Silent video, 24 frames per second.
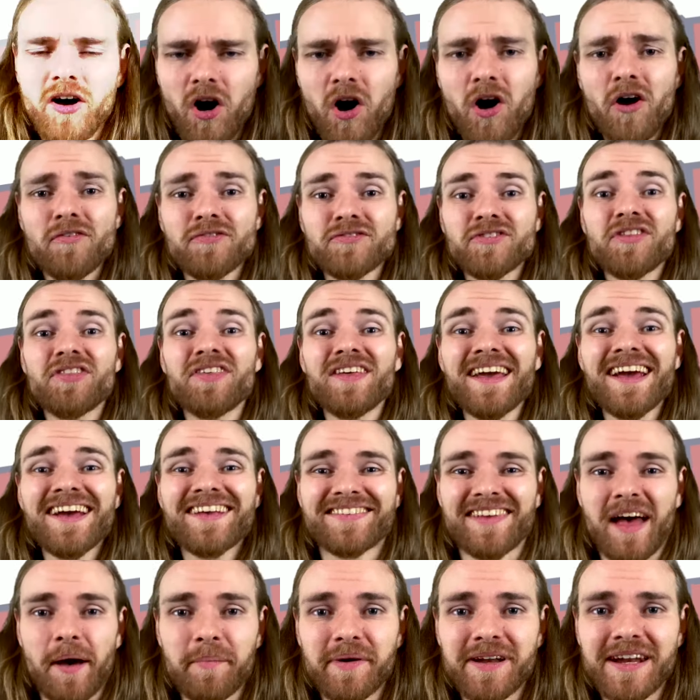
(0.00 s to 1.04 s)
After the
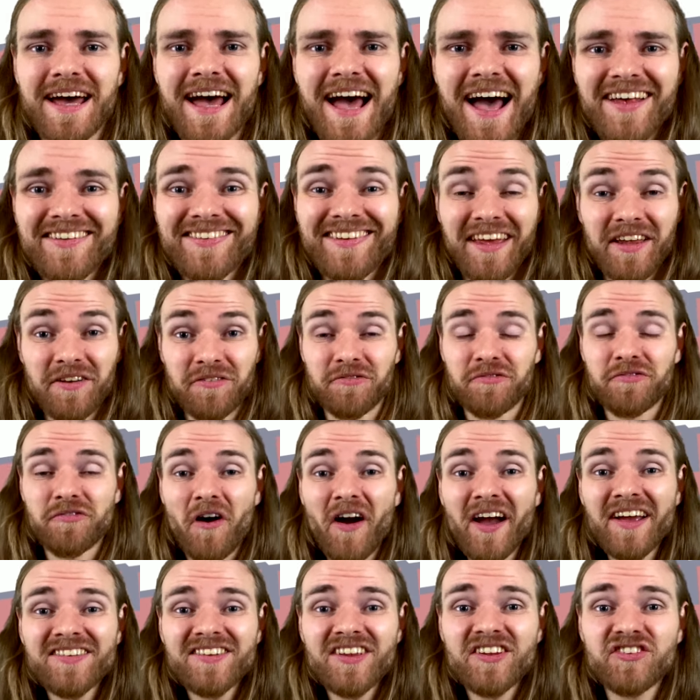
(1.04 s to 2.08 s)
examiner has
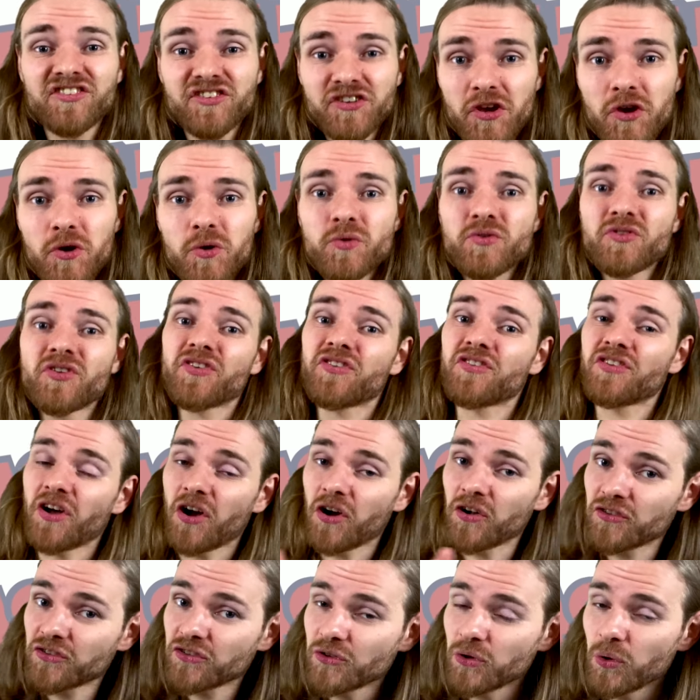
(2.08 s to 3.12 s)
invited you to
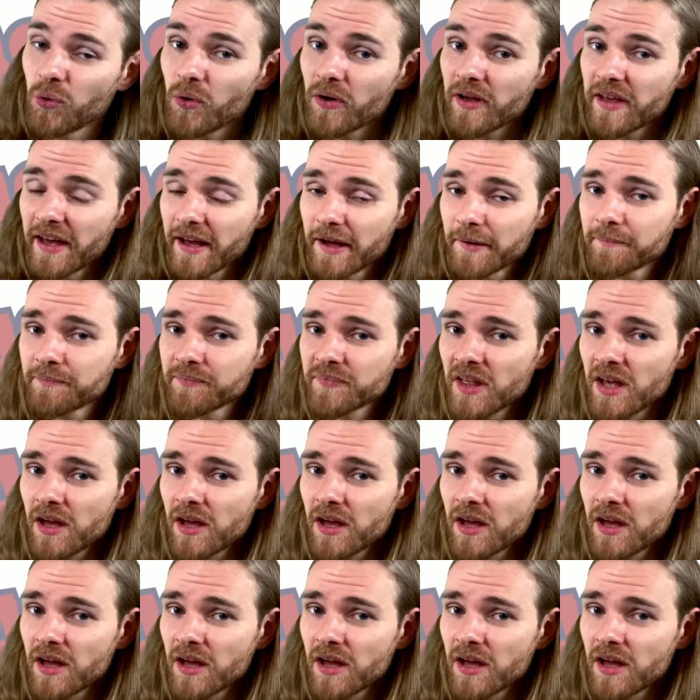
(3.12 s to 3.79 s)
start talking,